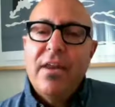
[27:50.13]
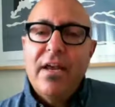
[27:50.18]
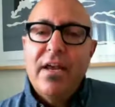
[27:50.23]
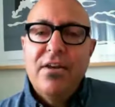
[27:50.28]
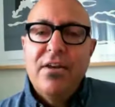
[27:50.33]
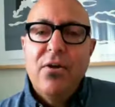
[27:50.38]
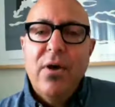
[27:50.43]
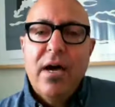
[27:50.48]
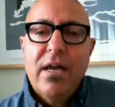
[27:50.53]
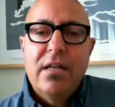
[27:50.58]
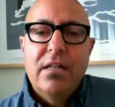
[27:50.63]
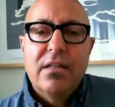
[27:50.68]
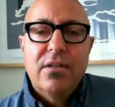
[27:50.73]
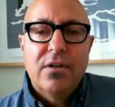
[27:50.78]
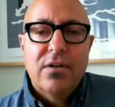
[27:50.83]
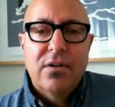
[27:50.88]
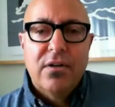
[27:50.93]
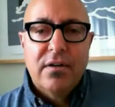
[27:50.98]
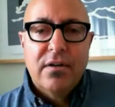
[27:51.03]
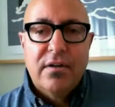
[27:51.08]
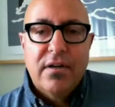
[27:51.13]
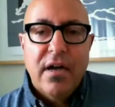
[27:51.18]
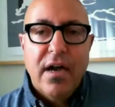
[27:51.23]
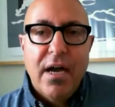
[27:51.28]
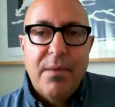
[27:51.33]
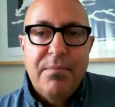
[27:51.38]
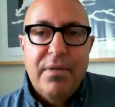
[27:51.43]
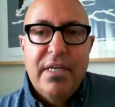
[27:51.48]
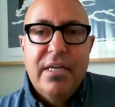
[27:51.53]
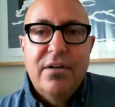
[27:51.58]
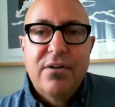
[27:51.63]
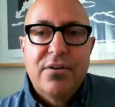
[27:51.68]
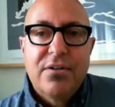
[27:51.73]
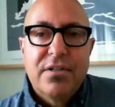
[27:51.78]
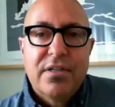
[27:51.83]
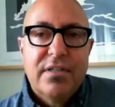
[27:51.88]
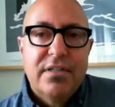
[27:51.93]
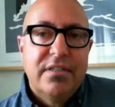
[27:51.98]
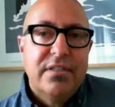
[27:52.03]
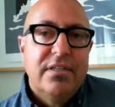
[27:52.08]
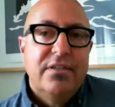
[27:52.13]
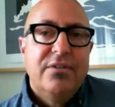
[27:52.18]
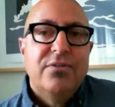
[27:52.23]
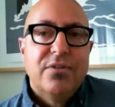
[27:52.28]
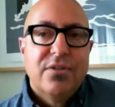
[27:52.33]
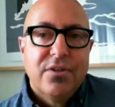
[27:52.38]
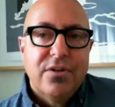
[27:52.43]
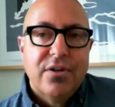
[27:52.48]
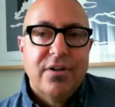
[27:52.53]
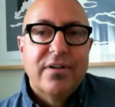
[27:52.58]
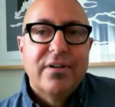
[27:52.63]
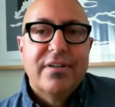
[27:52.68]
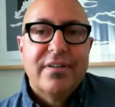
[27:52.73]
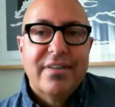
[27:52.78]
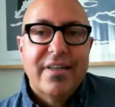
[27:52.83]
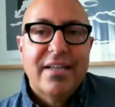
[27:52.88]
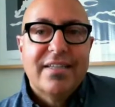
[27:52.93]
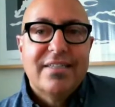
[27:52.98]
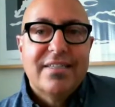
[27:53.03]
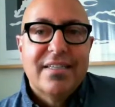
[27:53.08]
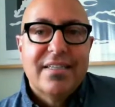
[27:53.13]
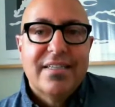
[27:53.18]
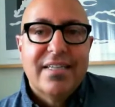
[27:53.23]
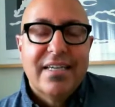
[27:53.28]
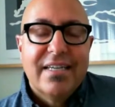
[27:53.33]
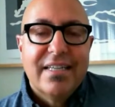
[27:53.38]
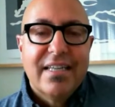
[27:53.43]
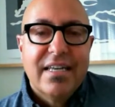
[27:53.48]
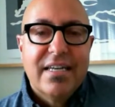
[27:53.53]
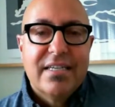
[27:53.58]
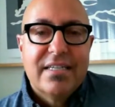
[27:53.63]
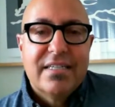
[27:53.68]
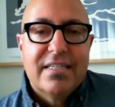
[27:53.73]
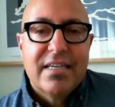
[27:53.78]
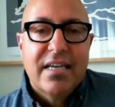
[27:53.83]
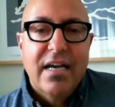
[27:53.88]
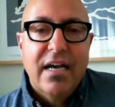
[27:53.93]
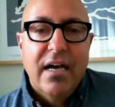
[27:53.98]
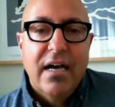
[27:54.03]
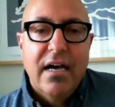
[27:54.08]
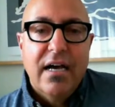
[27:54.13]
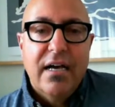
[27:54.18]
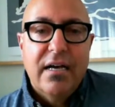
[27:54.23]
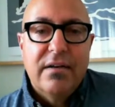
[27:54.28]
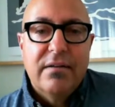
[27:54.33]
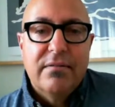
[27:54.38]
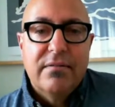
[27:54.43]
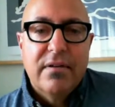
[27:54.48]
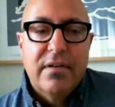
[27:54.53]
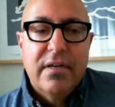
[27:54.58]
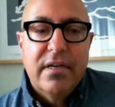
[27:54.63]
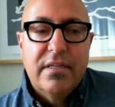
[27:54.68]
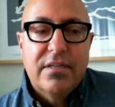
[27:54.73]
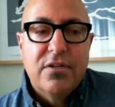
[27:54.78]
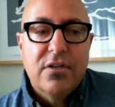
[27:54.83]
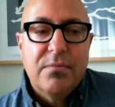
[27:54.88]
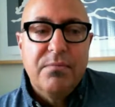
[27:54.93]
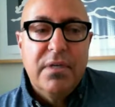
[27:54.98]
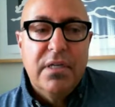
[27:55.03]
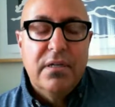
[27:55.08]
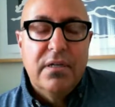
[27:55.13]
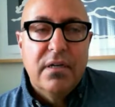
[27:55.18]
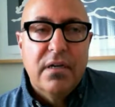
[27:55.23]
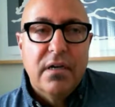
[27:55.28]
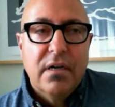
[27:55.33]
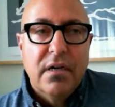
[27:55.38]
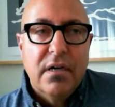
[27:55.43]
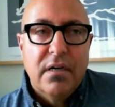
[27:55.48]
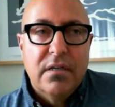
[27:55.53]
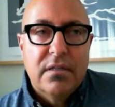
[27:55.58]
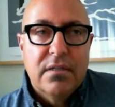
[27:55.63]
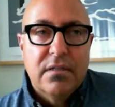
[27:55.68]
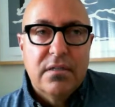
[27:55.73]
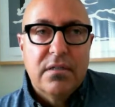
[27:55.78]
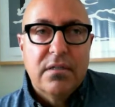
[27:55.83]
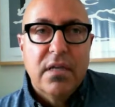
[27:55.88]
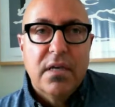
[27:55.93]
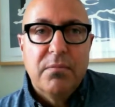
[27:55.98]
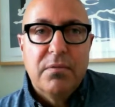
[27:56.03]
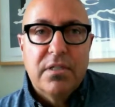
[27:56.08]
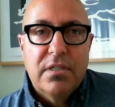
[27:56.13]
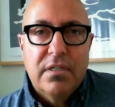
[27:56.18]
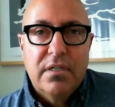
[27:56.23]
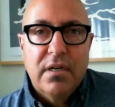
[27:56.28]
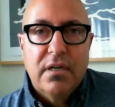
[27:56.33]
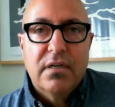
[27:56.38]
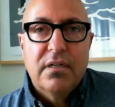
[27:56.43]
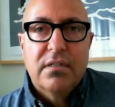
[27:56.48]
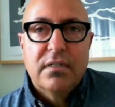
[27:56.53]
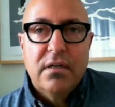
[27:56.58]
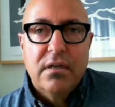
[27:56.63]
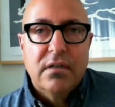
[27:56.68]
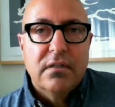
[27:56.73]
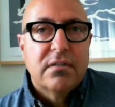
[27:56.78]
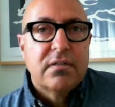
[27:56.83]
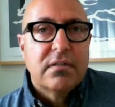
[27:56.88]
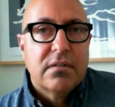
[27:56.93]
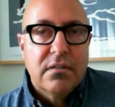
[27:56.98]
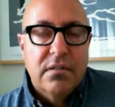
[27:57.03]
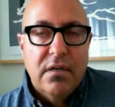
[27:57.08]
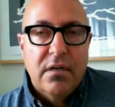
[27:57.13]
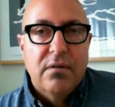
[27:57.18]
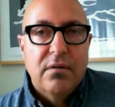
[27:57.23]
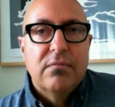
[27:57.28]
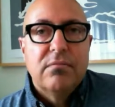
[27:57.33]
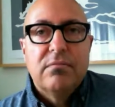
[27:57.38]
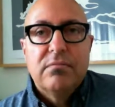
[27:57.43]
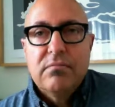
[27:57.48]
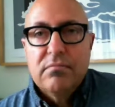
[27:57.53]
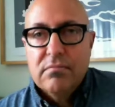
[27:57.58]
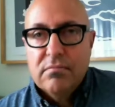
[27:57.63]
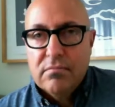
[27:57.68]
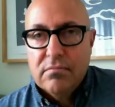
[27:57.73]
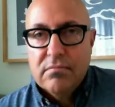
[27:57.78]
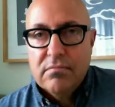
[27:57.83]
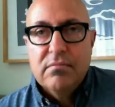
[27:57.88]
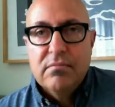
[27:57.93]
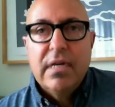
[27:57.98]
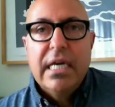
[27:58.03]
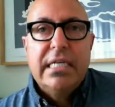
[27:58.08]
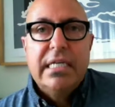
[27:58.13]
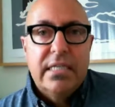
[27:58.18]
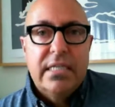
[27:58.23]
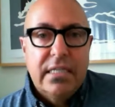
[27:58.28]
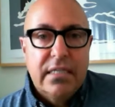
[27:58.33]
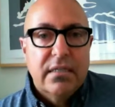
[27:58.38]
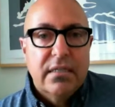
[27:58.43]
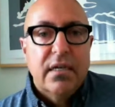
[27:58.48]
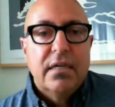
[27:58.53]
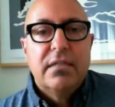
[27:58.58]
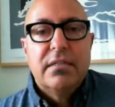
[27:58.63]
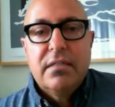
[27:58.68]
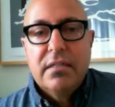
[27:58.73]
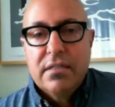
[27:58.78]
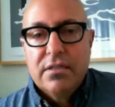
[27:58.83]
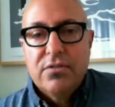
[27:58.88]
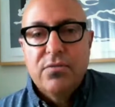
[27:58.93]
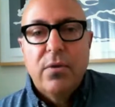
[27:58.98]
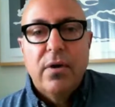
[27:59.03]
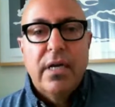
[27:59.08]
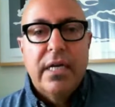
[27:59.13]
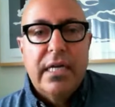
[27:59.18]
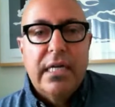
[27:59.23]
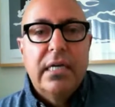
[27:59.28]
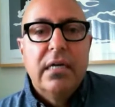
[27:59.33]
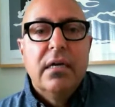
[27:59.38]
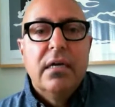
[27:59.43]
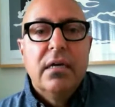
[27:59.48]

I know how to learn, I'm eager to continue to learn. That's the thing that is, it took me until I was a young adult, 18, 19, 20,